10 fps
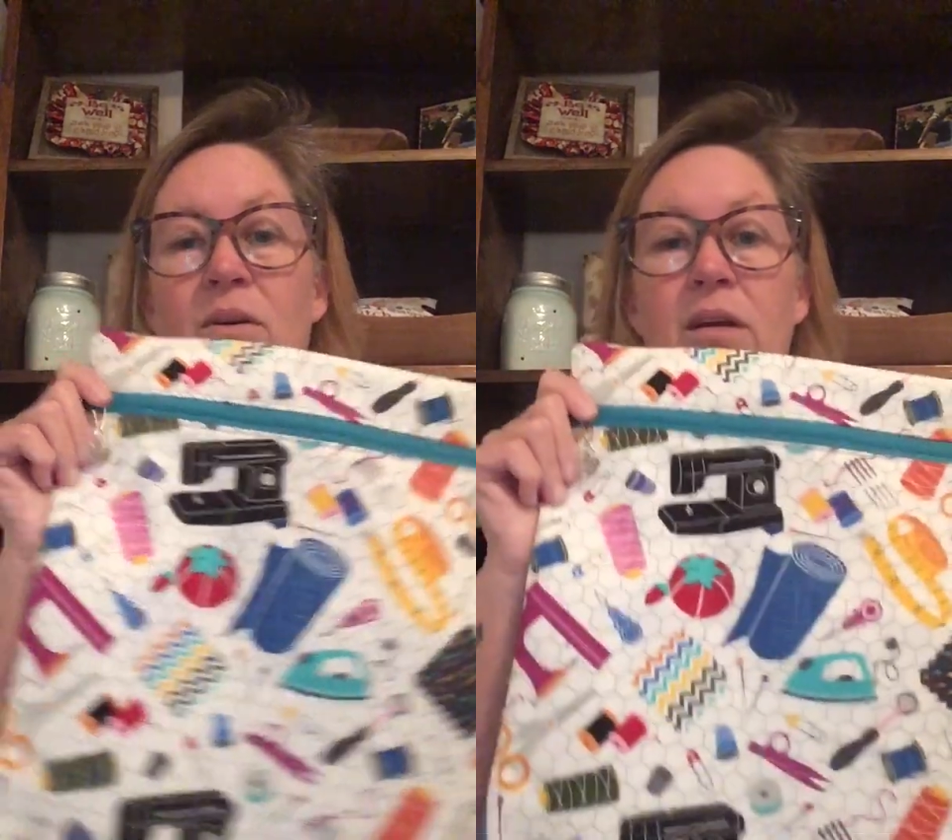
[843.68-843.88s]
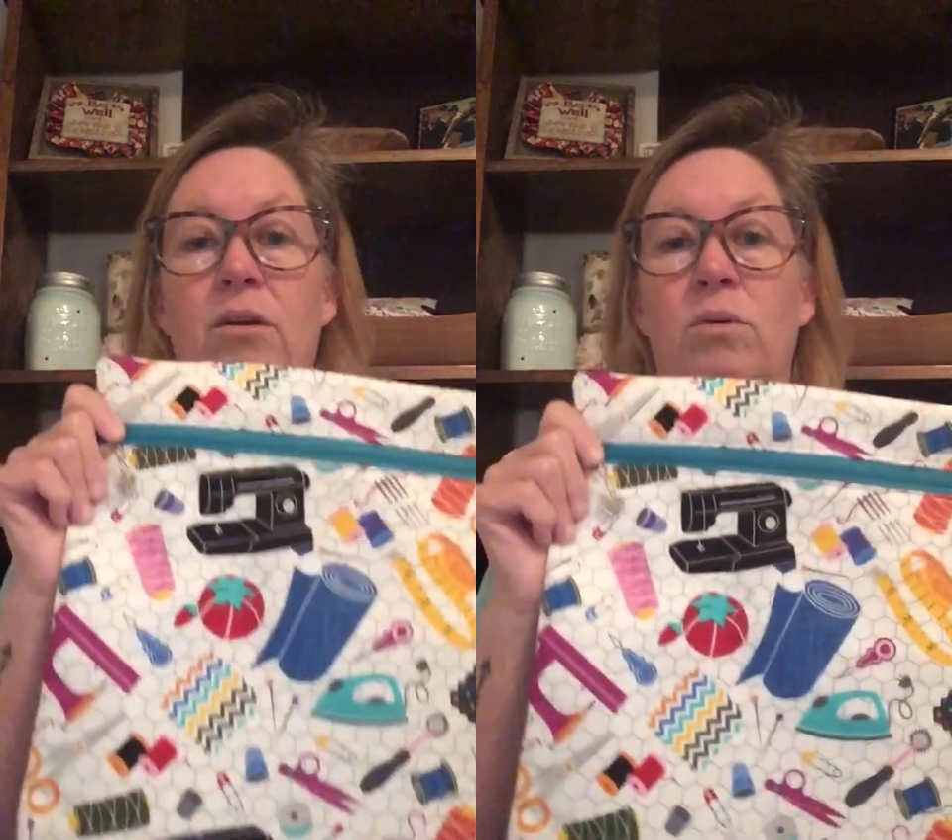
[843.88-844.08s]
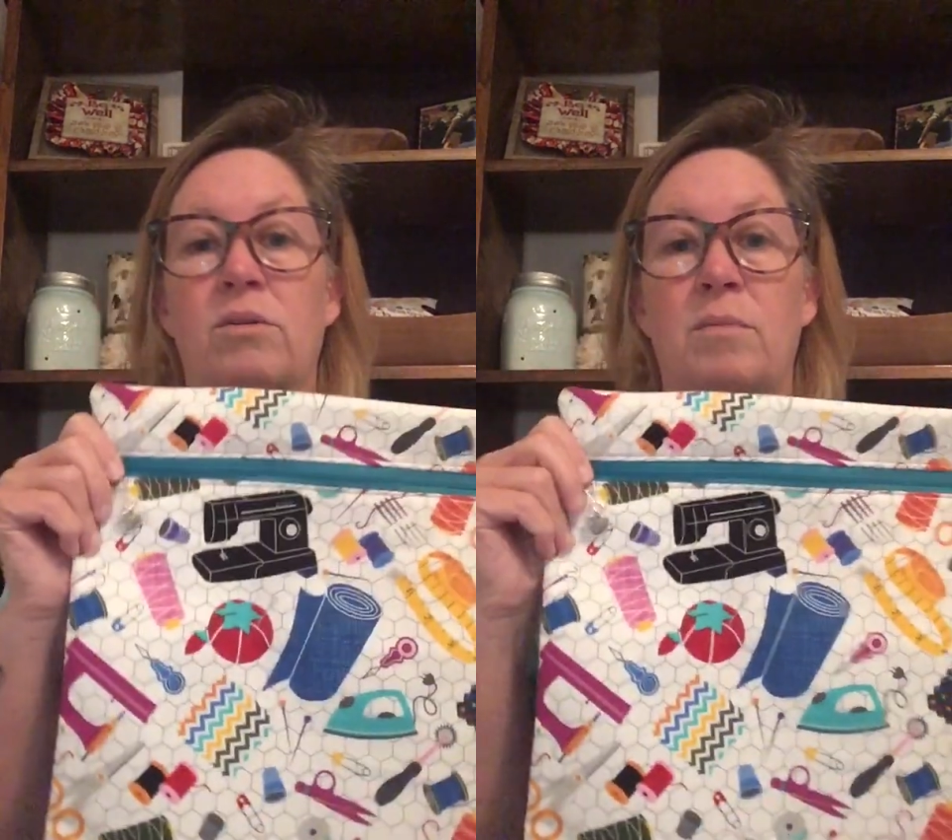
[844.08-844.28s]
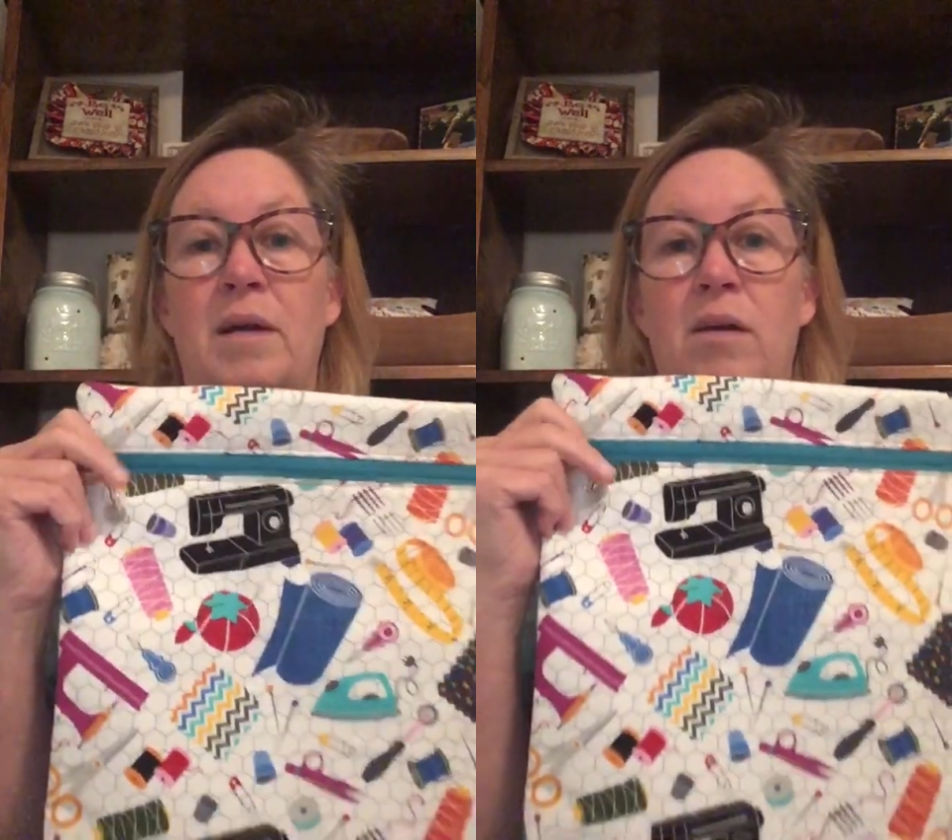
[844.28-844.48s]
and a quilter by